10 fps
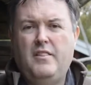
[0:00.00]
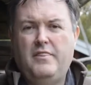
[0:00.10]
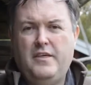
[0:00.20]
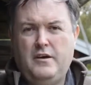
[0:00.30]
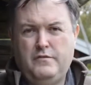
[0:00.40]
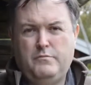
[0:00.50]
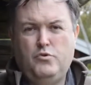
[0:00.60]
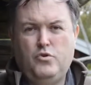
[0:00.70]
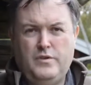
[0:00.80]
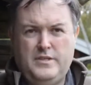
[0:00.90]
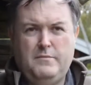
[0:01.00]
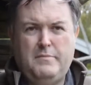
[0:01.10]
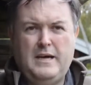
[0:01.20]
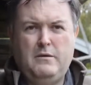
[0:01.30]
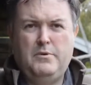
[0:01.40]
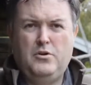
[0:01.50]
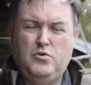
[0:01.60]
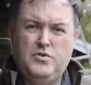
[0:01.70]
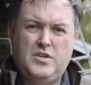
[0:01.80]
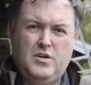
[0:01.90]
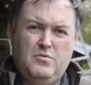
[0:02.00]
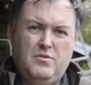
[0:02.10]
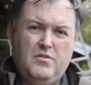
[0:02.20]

that have brought this about, but also